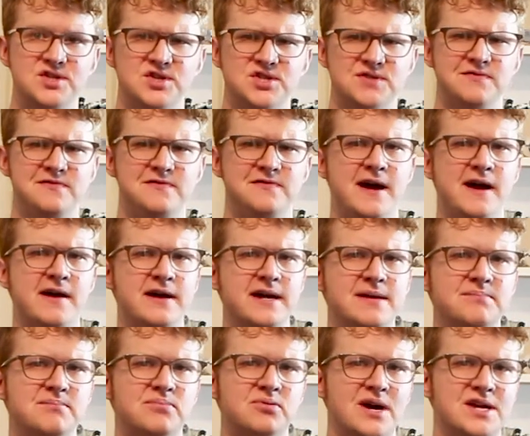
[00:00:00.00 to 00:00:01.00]
There's some very
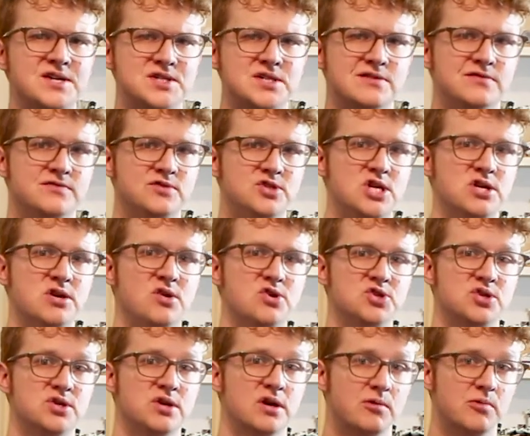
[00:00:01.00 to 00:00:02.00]
impressive
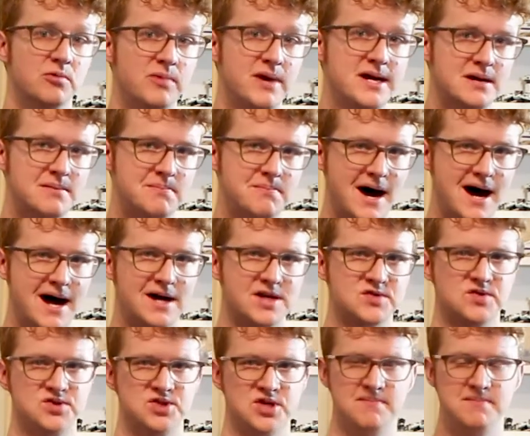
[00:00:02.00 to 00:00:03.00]
Geonosian arena
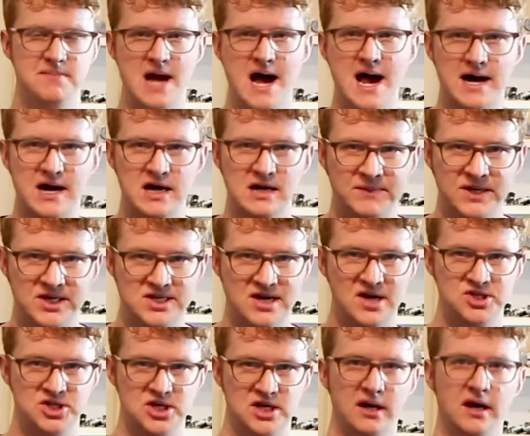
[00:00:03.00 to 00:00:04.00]
mocks, which I'm not going to be
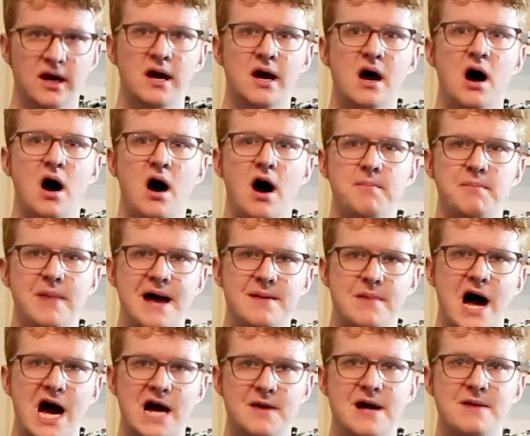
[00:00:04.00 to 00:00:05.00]
touching on my
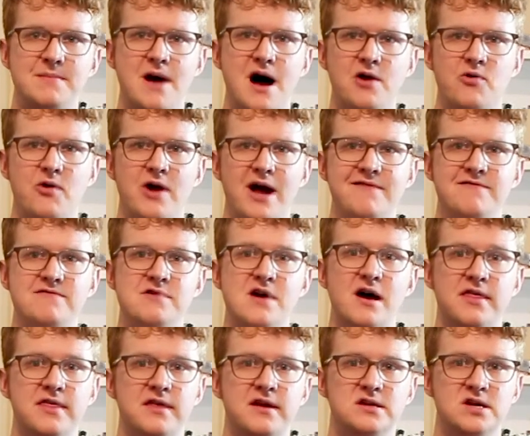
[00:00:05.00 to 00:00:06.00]
mock. My mock will have
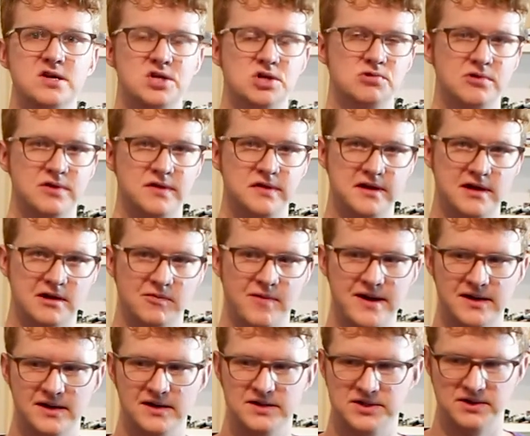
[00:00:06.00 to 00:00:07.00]
nothing to do with the arena.